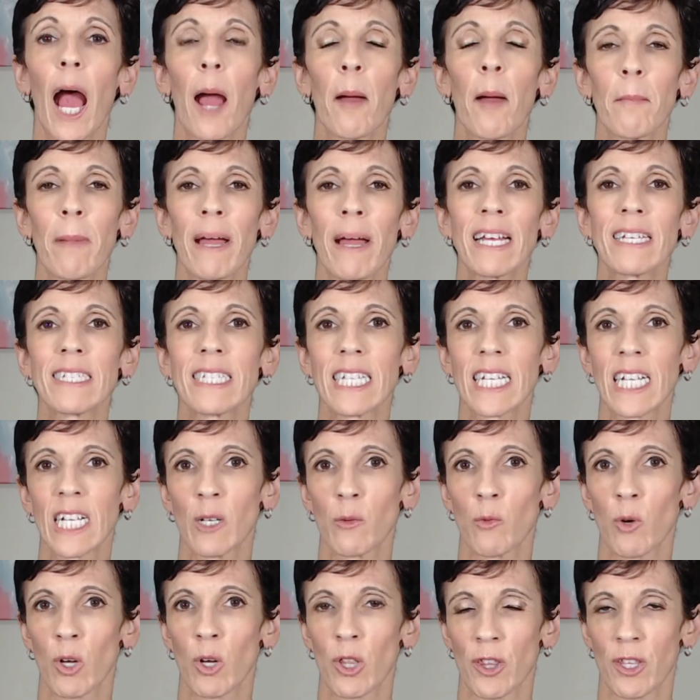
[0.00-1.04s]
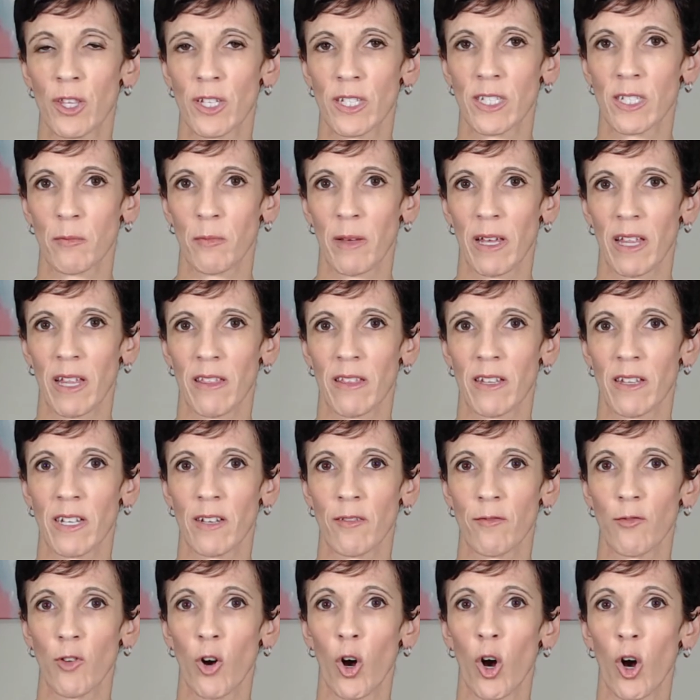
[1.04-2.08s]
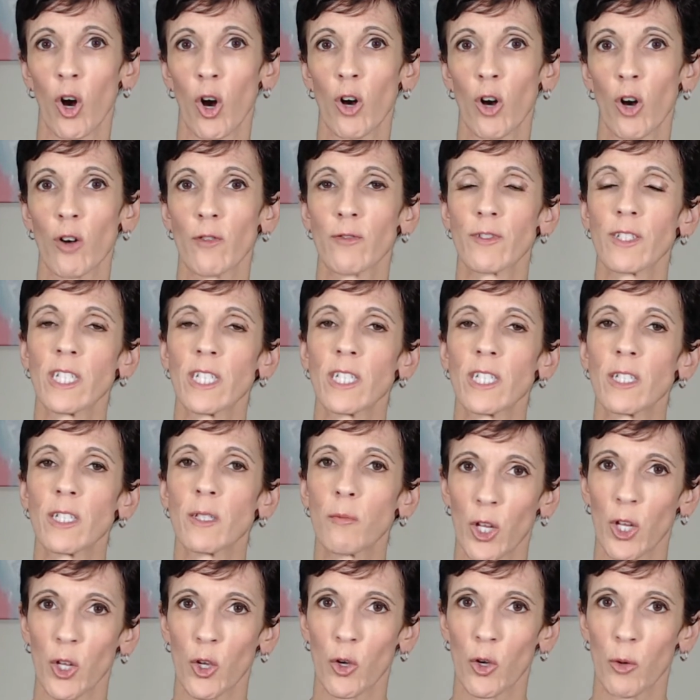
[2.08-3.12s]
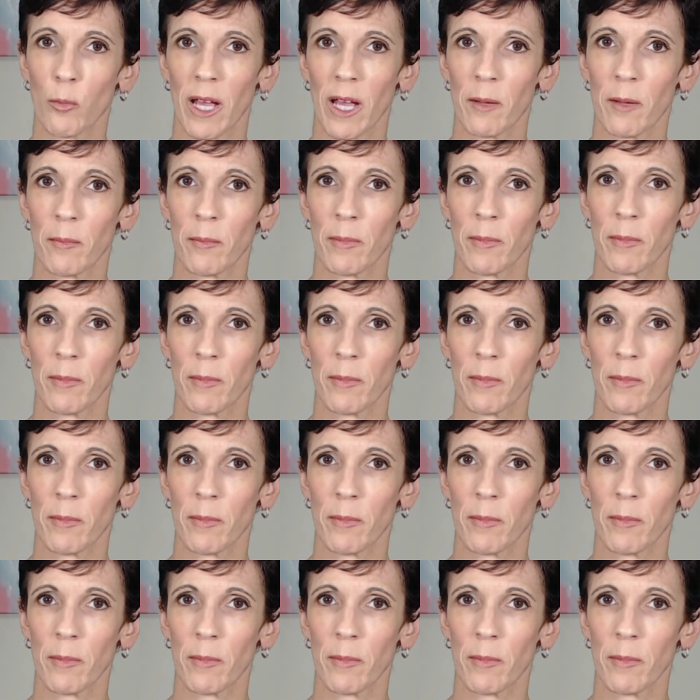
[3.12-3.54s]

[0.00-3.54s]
And basically what this method involves is putting your baby